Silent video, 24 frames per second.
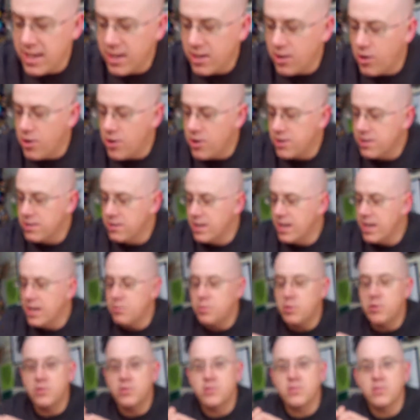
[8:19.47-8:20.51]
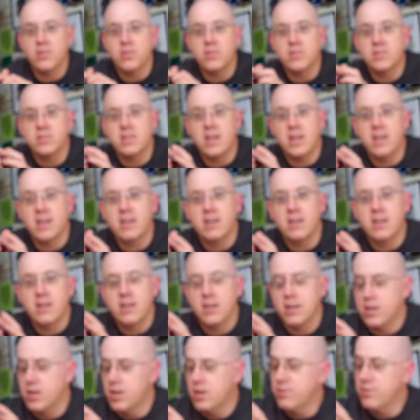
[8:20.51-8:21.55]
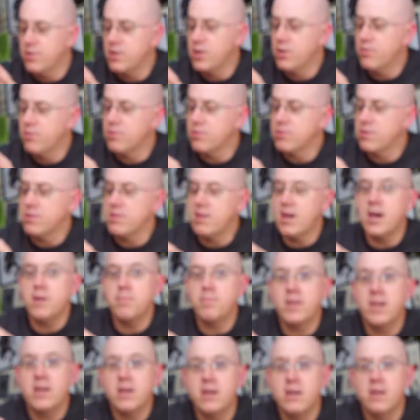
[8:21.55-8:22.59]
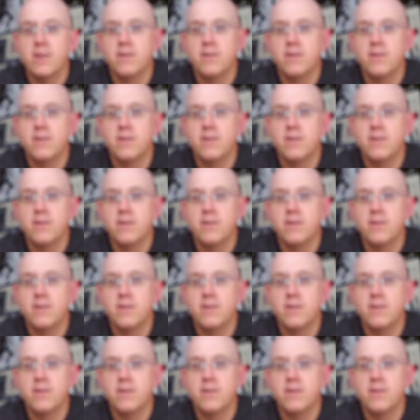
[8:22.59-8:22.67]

hard enamel, so it's like covered over on the top there.